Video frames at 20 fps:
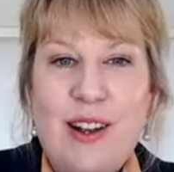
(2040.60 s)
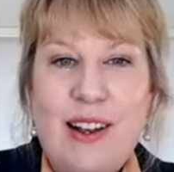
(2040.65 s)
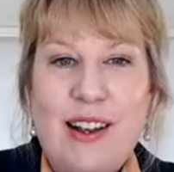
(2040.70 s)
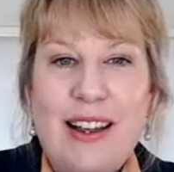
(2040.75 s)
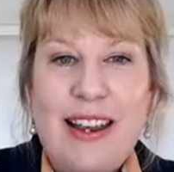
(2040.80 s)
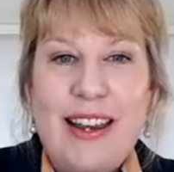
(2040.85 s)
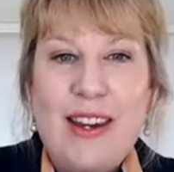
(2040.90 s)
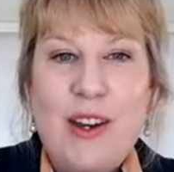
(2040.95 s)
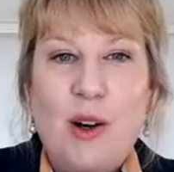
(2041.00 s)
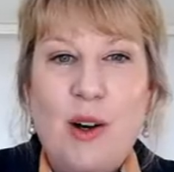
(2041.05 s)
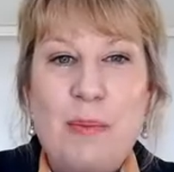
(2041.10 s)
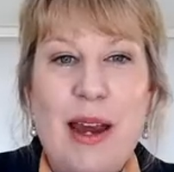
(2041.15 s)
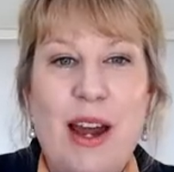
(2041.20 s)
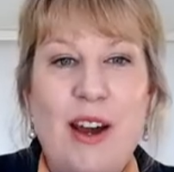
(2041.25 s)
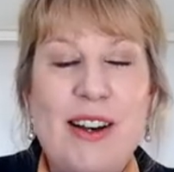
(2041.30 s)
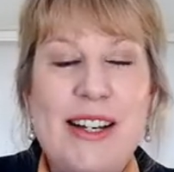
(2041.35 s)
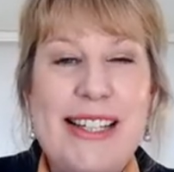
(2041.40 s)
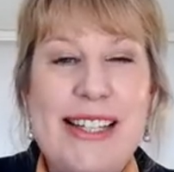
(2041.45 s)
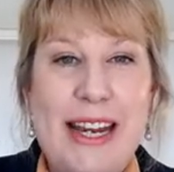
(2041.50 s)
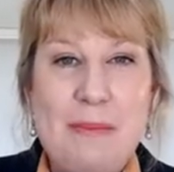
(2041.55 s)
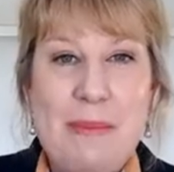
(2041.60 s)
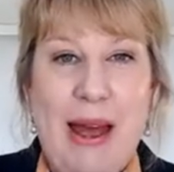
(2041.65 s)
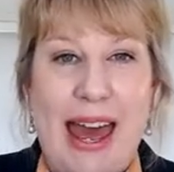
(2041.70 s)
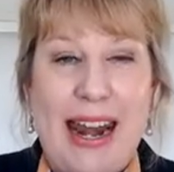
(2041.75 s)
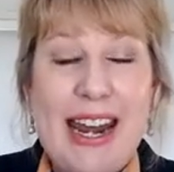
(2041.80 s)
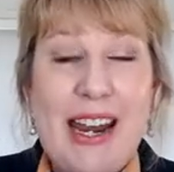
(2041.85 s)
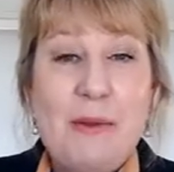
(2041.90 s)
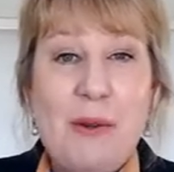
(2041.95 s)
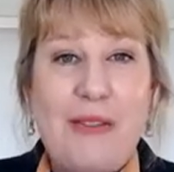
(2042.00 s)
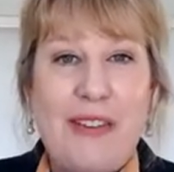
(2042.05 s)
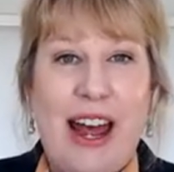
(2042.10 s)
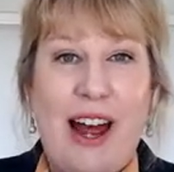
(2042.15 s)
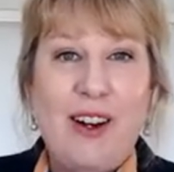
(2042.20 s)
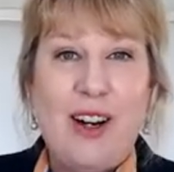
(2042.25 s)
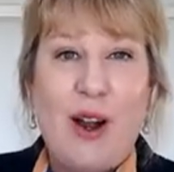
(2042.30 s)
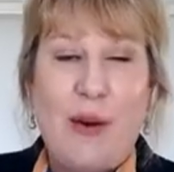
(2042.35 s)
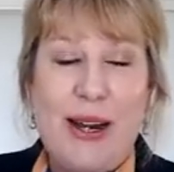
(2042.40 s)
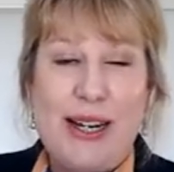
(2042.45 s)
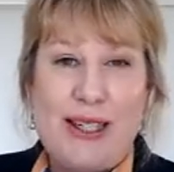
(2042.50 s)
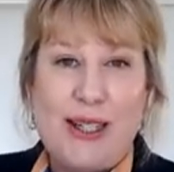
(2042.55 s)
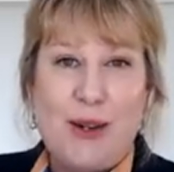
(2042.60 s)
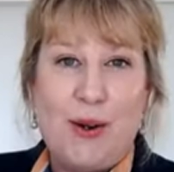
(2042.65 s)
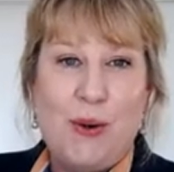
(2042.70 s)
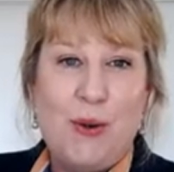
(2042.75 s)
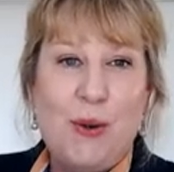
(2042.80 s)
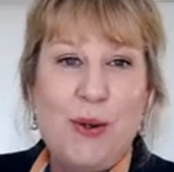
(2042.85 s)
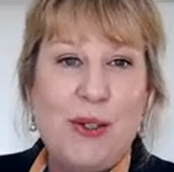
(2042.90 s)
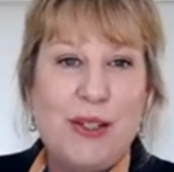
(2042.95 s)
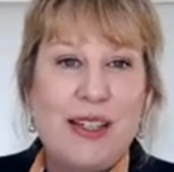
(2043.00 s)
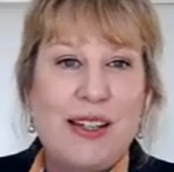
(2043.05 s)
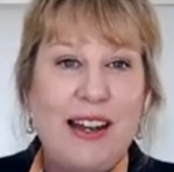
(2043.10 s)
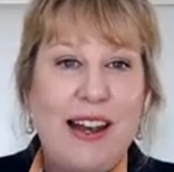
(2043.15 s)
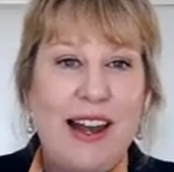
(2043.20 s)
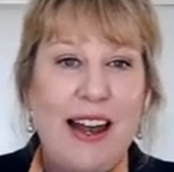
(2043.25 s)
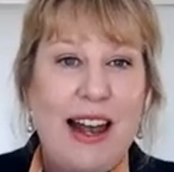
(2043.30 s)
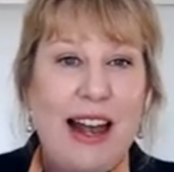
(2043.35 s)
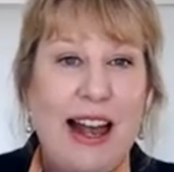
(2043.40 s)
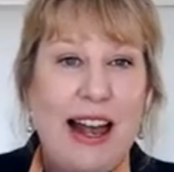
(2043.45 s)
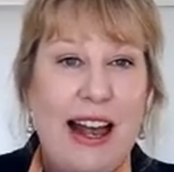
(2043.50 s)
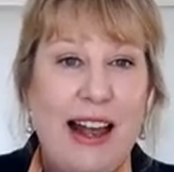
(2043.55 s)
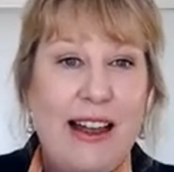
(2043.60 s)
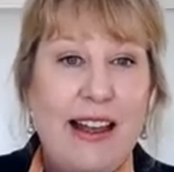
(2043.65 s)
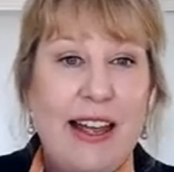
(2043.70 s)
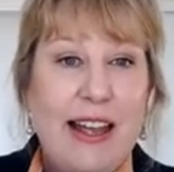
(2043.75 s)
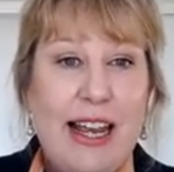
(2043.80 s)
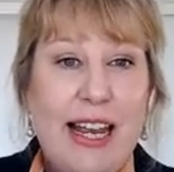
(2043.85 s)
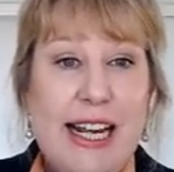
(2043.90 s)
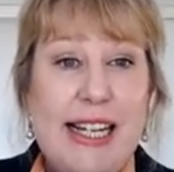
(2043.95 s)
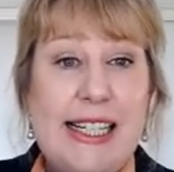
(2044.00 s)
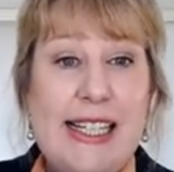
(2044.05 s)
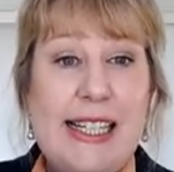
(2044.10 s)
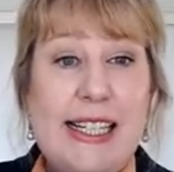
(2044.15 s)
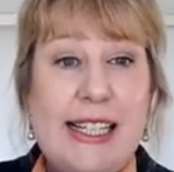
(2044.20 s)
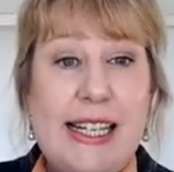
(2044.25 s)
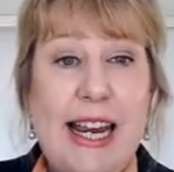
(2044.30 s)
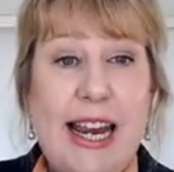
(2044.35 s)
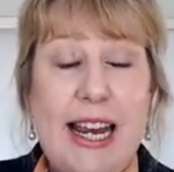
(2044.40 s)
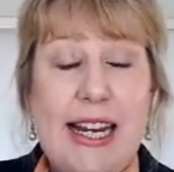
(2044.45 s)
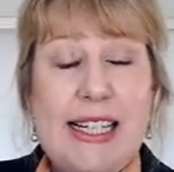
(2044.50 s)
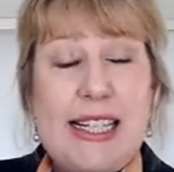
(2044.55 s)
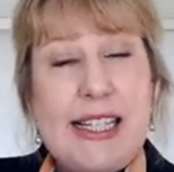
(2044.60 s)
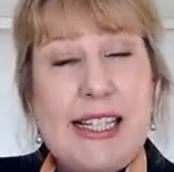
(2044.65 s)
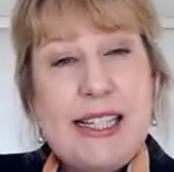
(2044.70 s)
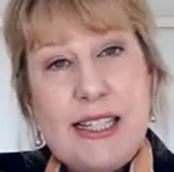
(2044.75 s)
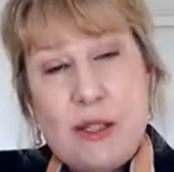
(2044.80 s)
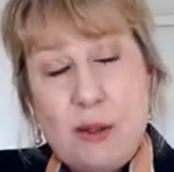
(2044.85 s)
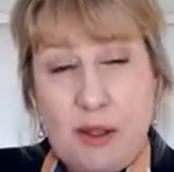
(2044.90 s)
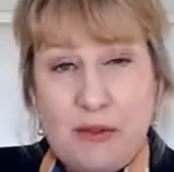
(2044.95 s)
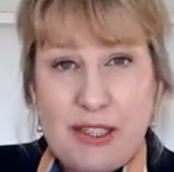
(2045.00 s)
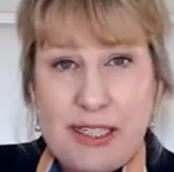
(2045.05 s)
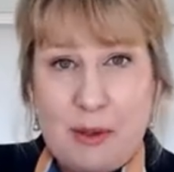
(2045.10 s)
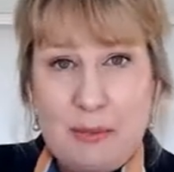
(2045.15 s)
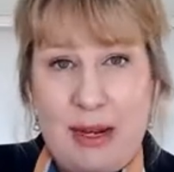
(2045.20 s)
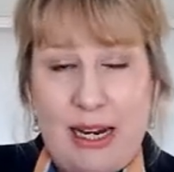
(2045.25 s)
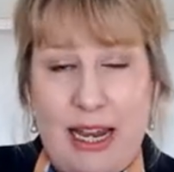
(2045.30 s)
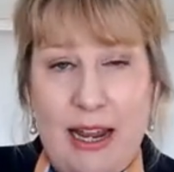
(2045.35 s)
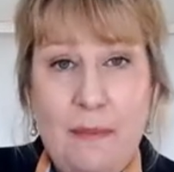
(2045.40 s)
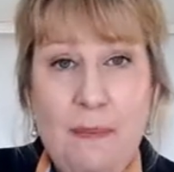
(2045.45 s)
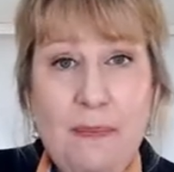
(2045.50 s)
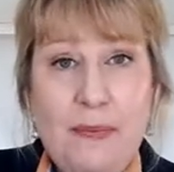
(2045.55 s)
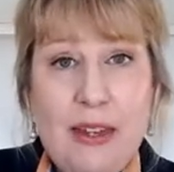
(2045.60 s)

your parenting matter without going to court is sort of similar.